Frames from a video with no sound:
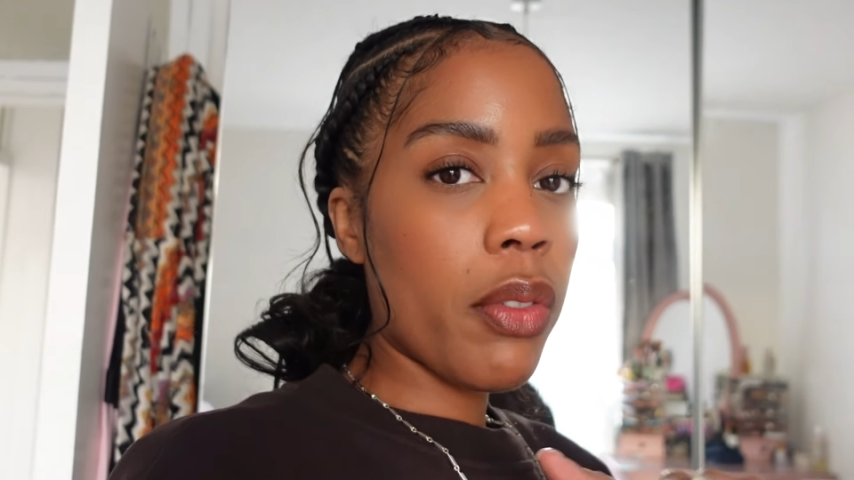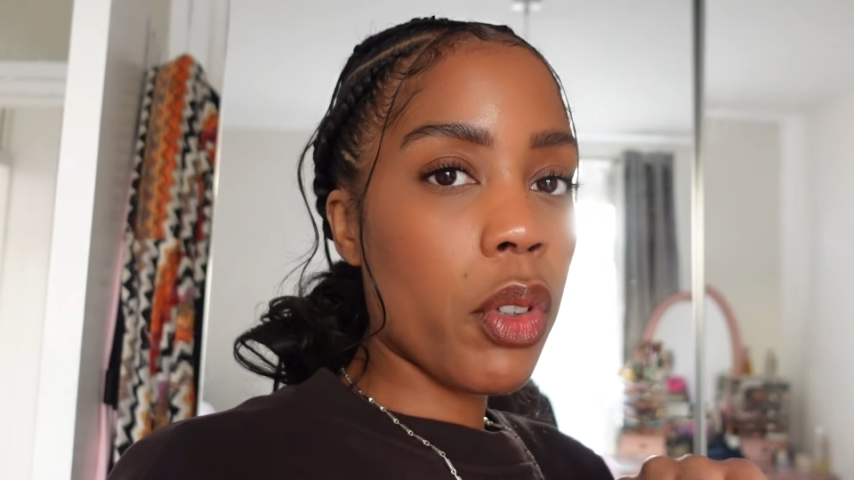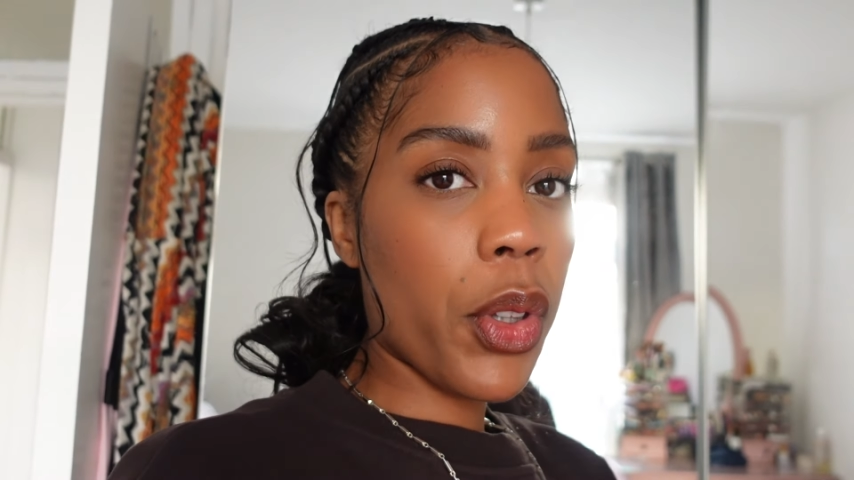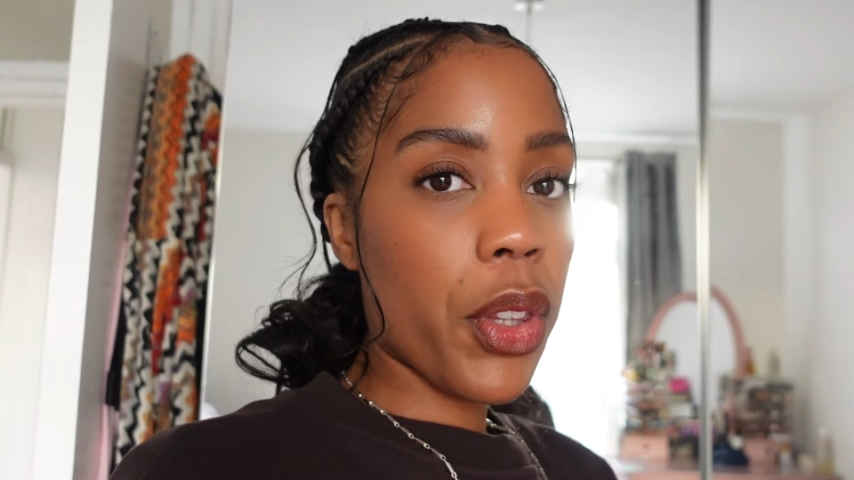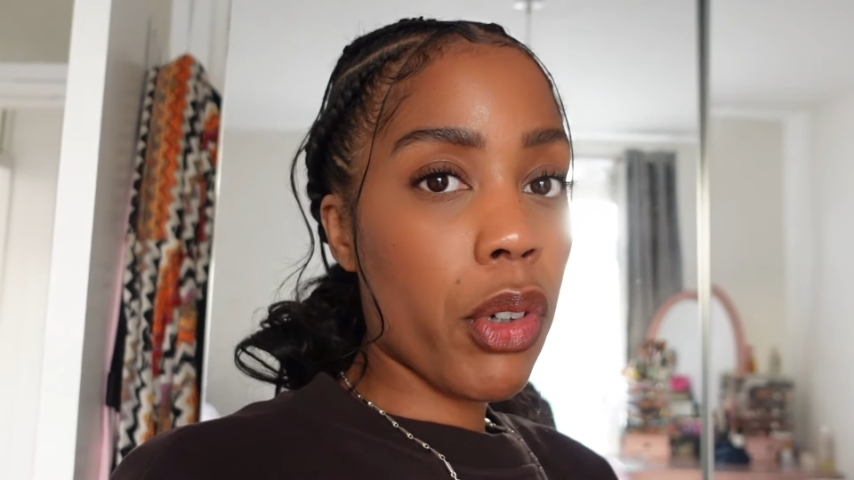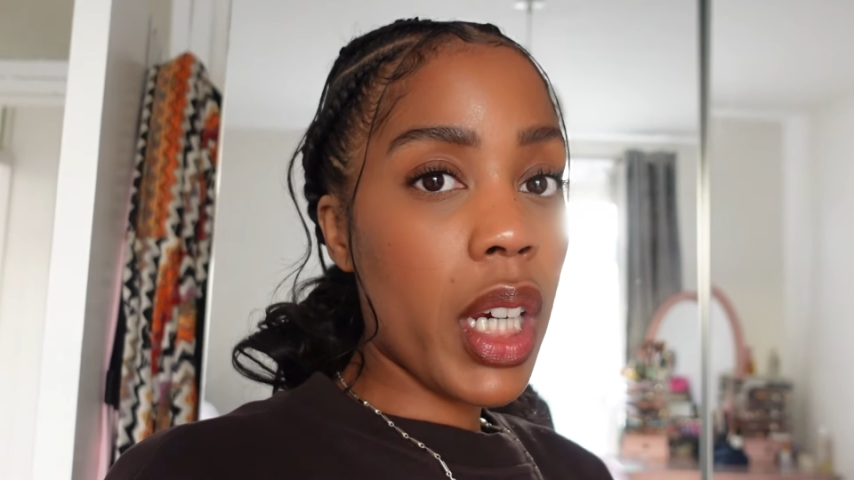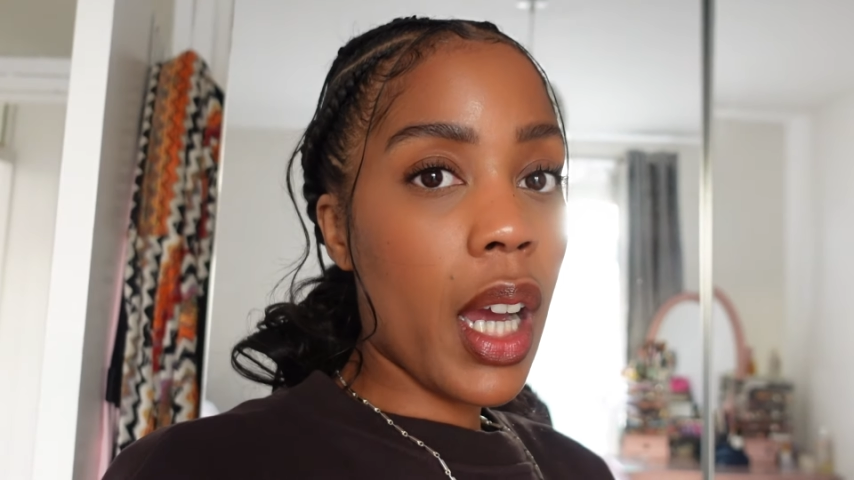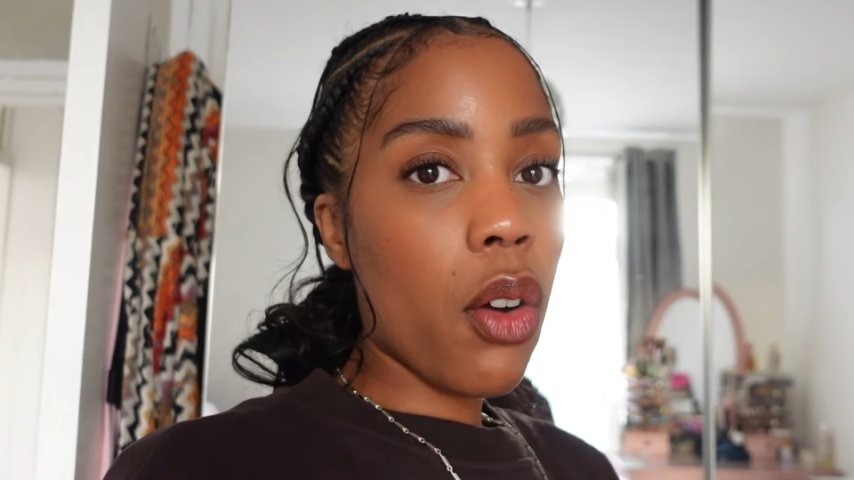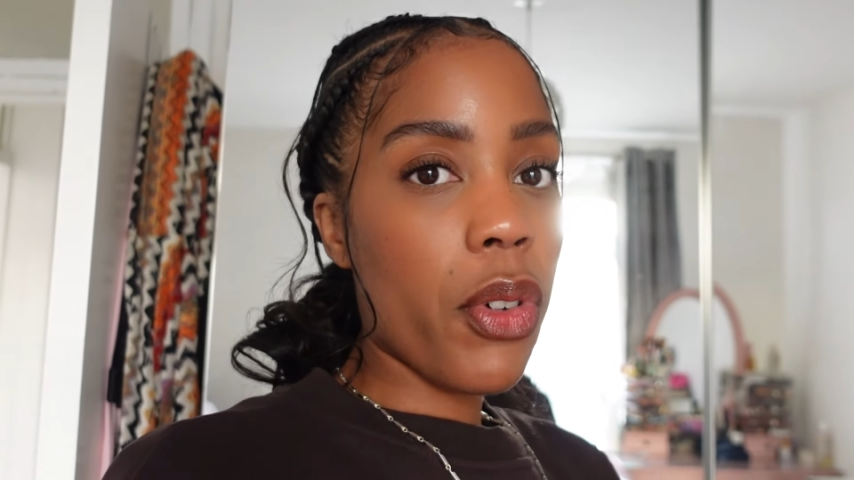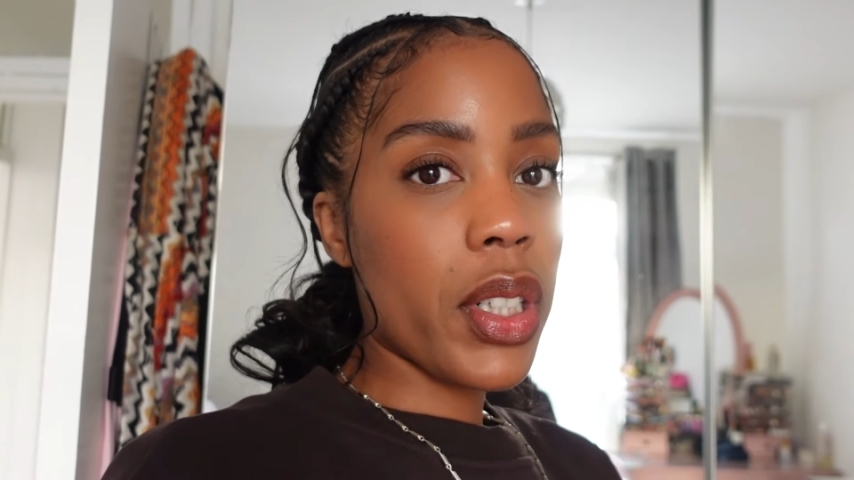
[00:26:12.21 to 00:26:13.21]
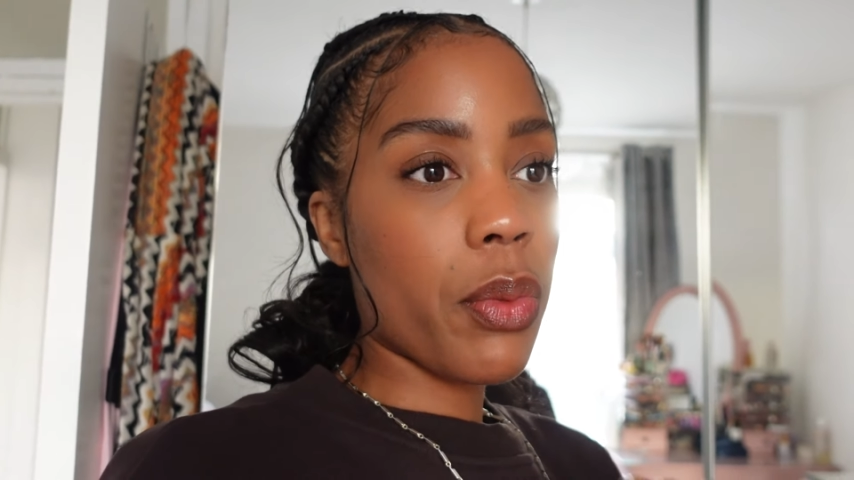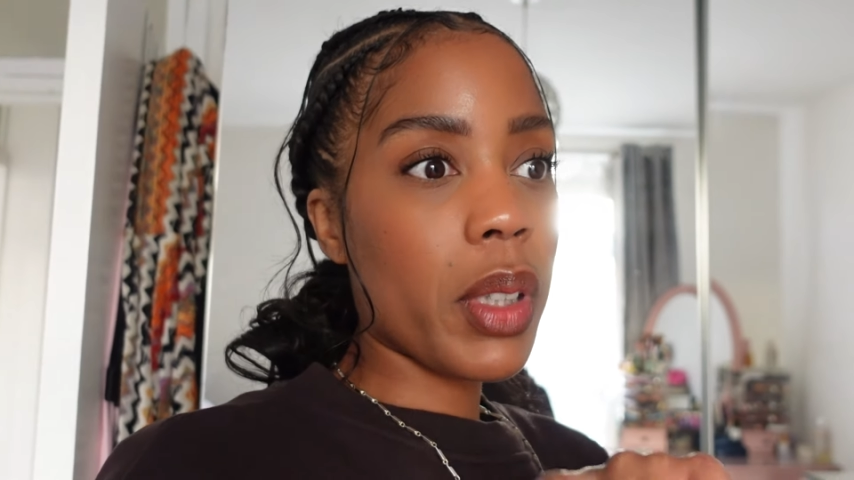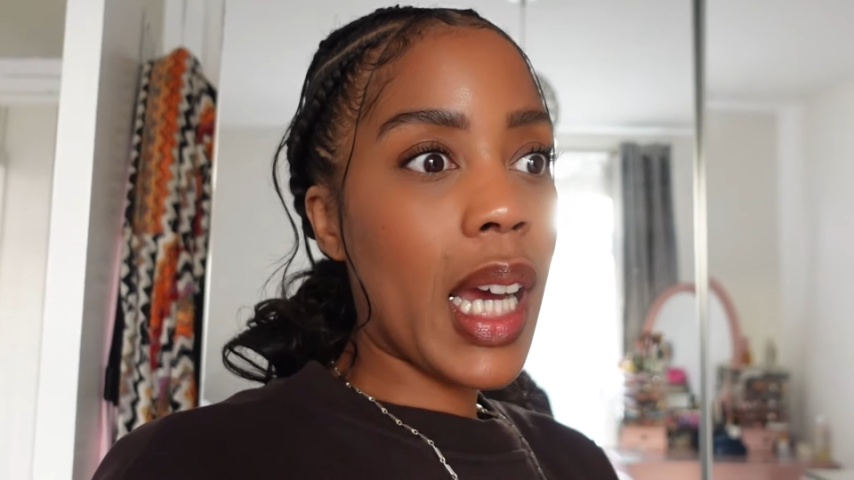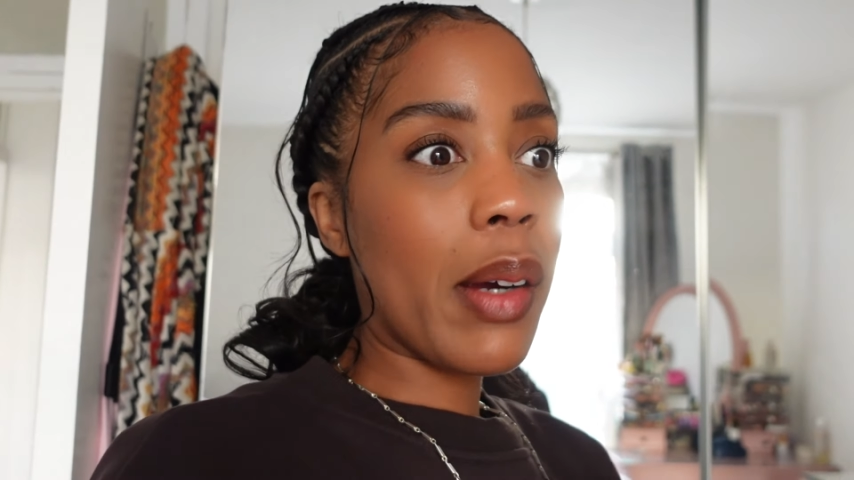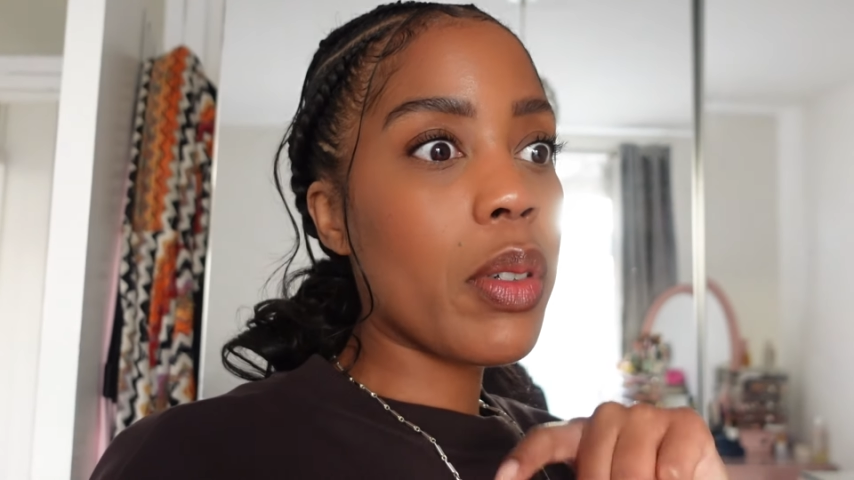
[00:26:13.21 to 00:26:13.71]
I've got 3 outfits from
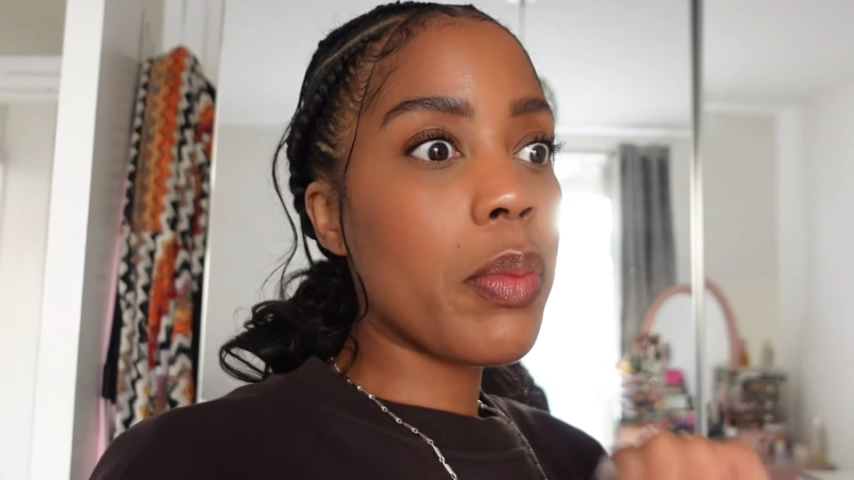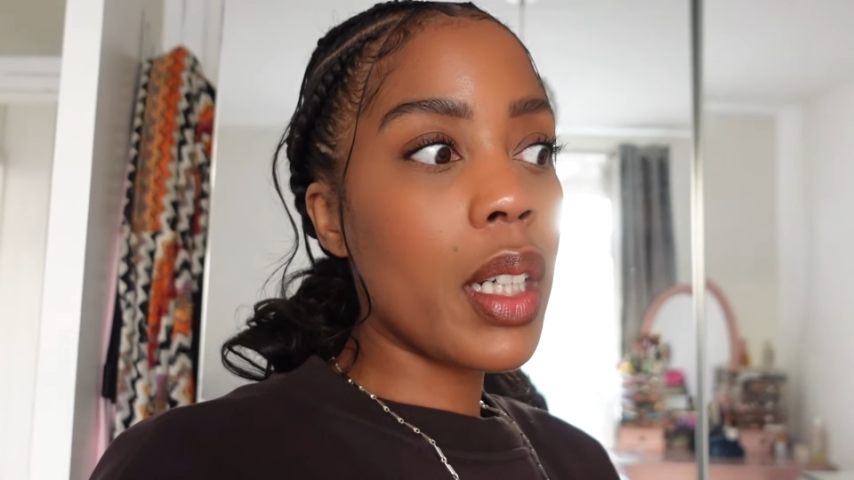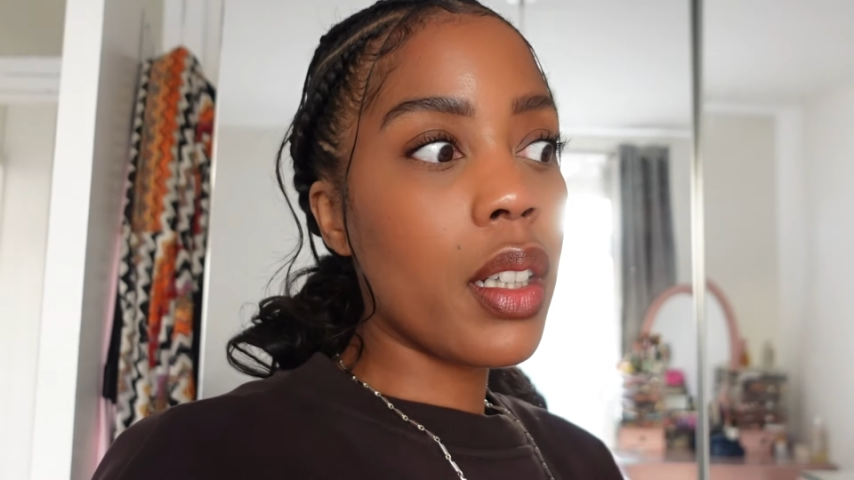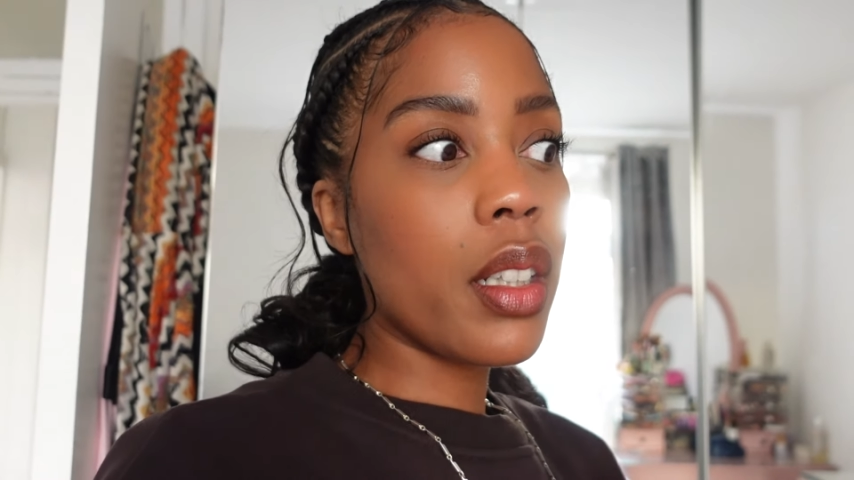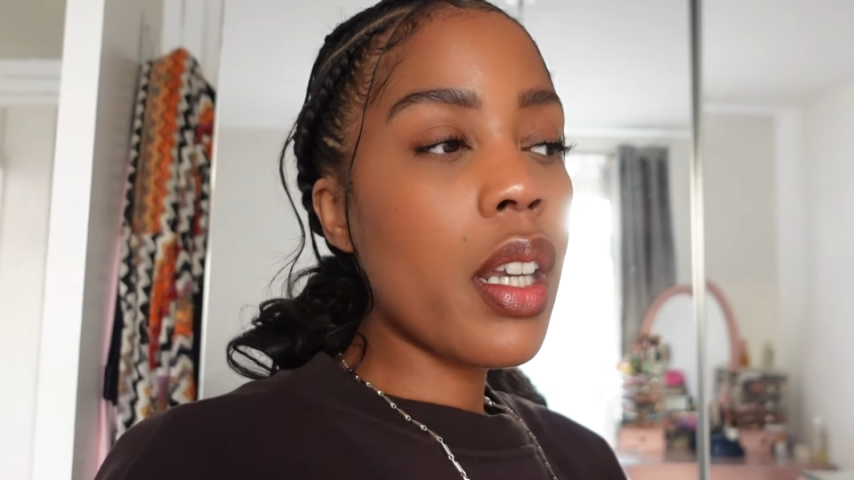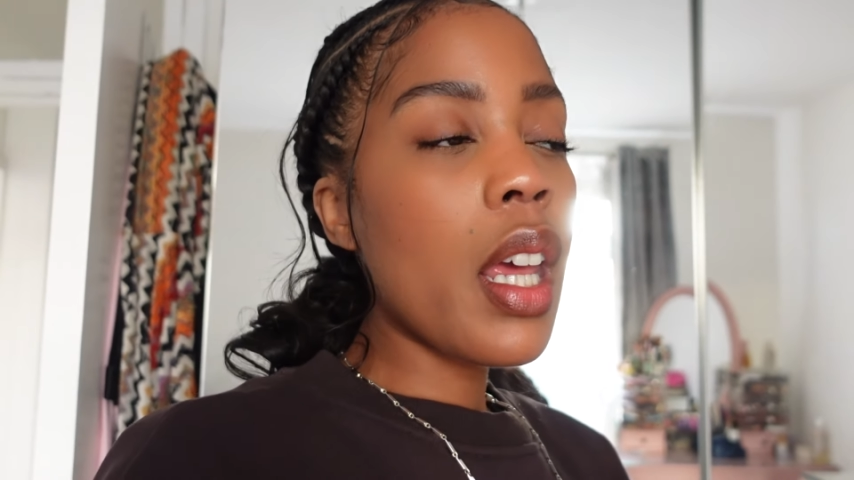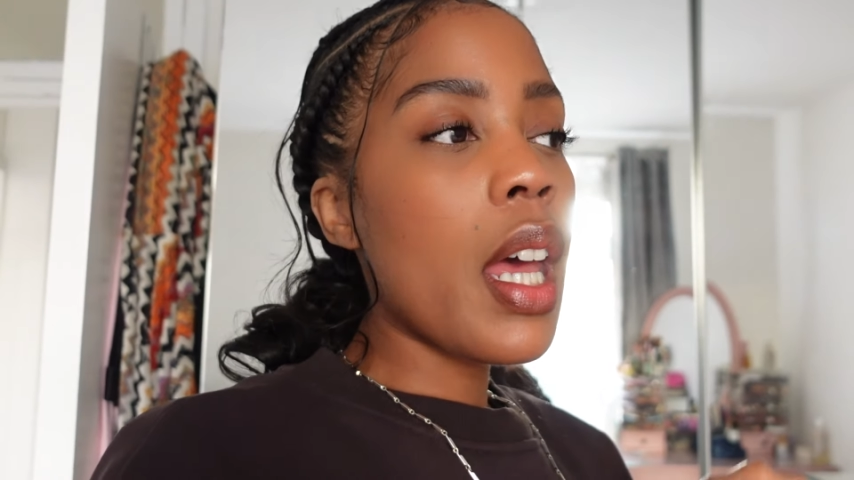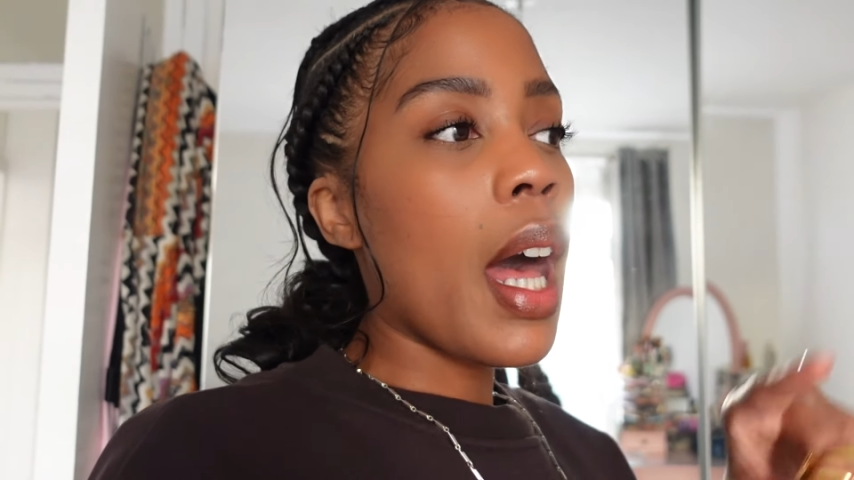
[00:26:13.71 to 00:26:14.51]
Karen Millen